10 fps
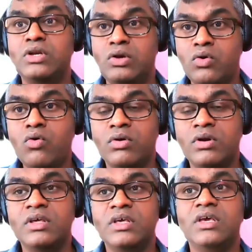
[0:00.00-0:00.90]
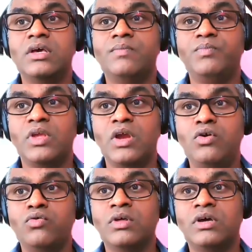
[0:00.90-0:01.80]
known
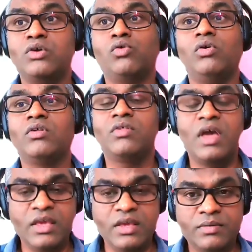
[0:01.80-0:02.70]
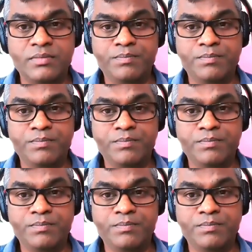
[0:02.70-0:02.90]
into the recruiter's eye.